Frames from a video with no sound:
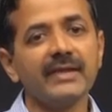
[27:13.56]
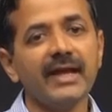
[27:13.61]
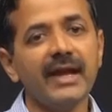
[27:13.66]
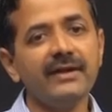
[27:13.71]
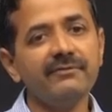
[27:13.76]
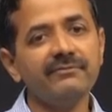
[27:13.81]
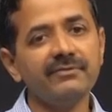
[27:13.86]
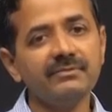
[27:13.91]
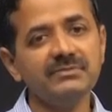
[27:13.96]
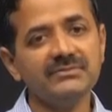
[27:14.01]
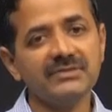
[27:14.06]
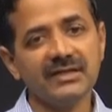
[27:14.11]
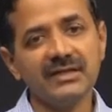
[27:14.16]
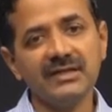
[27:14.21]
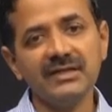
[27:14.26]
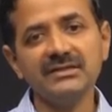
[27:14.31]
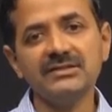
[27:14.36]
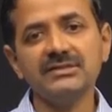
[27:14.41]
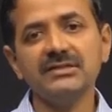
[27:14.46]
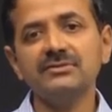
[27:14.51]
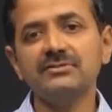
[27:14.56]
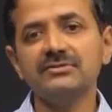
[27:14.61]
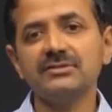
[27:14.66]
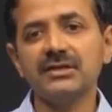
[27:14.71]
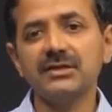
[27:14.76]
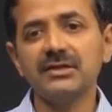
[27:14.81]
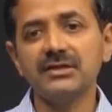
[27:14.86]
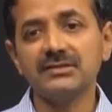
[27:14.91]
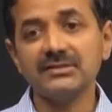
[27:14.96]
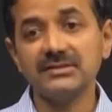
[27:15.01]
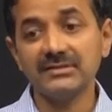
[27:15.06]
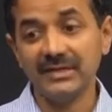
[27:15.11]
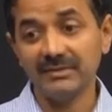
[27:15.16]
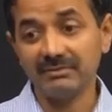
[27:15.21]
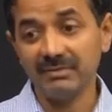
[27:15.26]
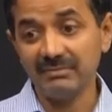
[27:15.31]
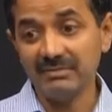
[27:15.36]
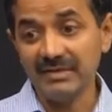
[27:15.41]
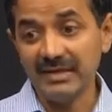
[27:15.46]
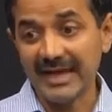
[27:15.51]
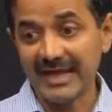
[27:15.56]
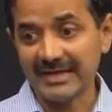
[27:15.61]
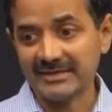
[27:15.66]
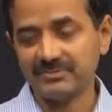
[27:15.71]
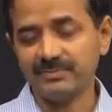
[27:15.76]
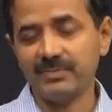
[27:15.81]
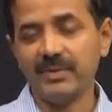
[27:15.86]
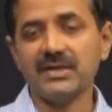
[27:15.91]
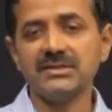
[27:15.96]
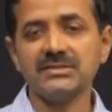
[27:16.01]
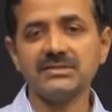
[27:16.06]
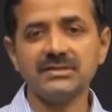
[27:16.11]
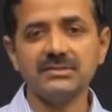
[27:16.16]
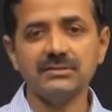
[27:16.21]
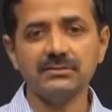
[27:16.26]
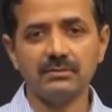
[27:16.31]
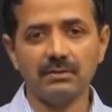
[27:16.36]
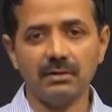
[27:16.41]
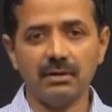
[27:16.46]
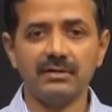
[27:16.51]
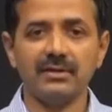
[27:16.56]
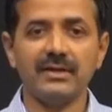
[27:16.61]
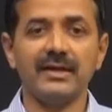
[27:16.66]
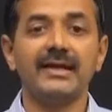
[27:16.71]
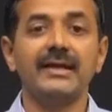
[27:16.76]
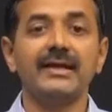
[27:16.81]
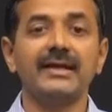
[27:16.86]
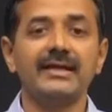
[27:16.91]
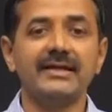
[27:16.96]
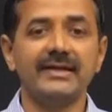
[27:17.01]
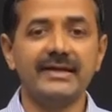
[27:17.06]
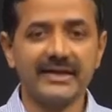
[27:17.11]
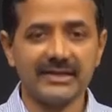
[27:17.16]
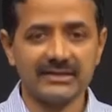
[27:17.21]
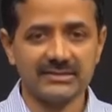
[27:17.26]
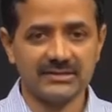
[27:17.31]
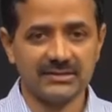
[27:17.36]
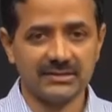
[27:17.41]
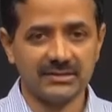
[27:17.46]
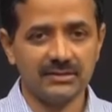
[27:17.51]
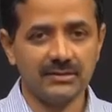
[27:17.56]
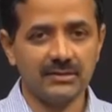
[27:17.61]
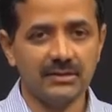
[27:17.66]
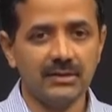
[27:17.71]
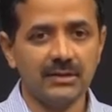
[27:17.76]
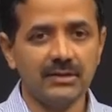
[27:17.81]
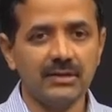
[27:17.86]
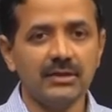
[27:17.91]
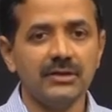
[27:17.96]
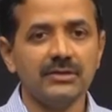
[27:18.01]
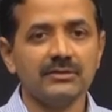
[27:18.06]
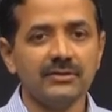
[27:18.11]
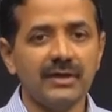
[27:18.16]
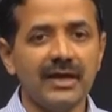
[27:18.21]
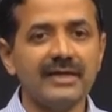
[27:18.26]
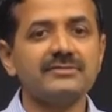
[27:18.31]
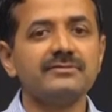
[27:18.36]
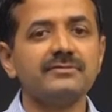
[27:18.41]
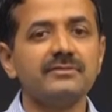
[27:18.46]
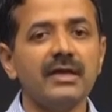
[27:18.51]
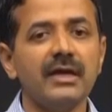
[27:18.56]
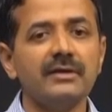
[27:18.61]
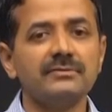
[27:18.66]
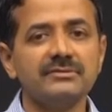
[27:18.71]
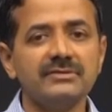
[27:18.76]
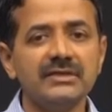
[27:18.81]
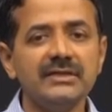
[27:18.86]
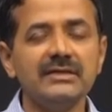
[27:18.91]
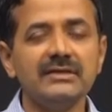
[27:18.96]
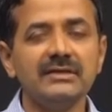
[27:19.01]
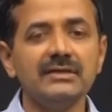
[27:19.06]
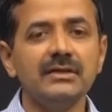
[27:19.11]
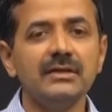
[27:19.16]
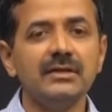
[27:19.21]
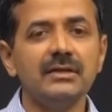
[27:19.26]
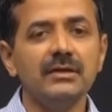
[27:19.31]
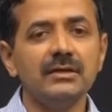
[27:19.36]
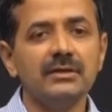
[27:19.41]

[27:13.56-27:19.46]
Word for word: and from generation to generation there may be expansion or rarely reduction. So, as we have seen,